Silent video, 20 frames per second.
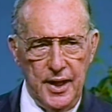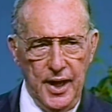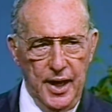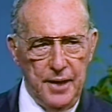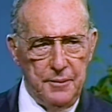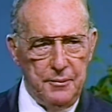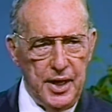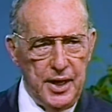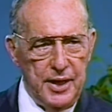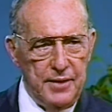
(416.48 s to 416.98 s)

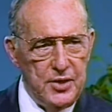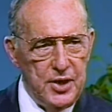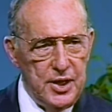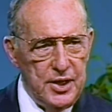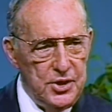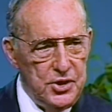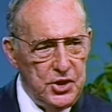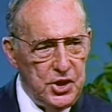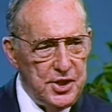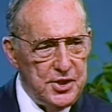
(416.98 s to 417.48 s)
And
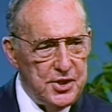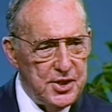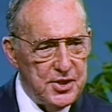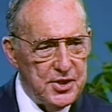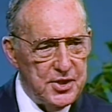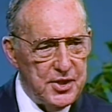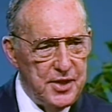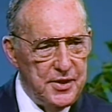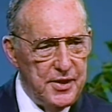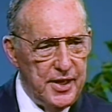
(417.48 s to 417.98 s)
whenever Jesus
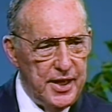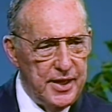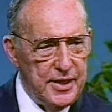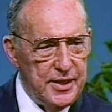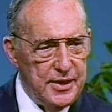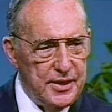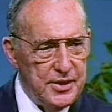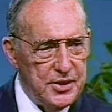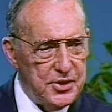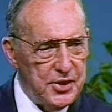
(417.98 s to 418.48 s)
said that,